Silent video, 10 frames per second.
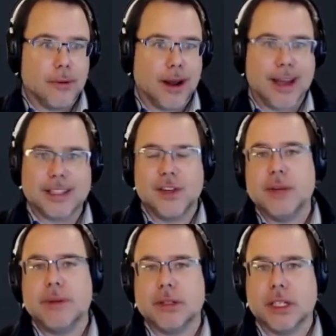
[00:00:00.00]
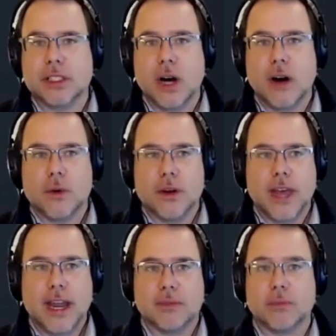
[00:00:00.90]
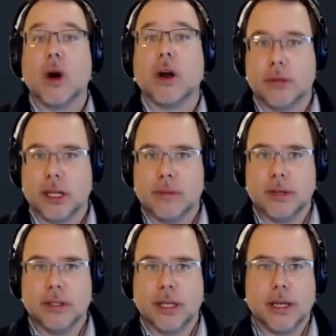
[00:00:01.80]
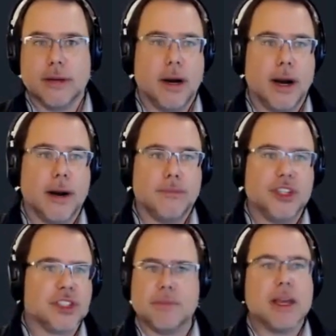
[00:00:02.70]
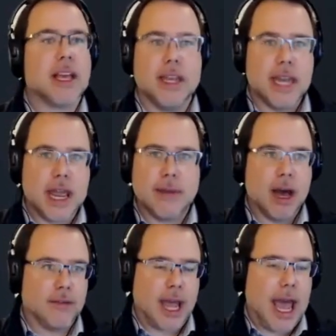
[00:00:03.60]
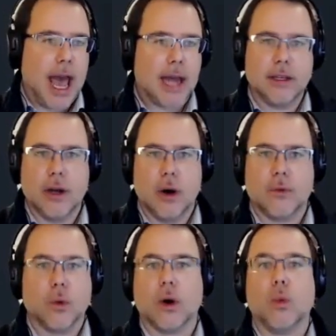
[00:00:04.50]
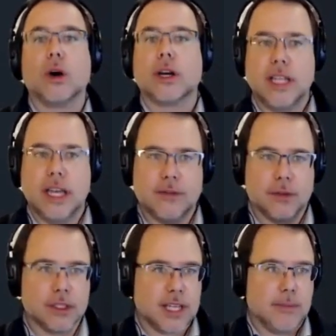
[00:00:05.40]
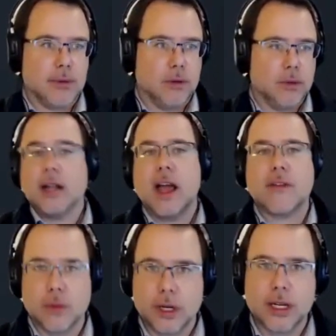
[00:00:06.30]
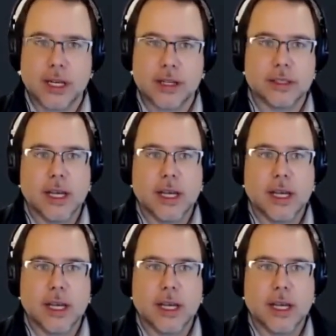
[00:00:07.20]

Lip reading: ISV building software that has broad applicability. Just to pick a name out of a hat, if we're Workday, for example, well, everyone needs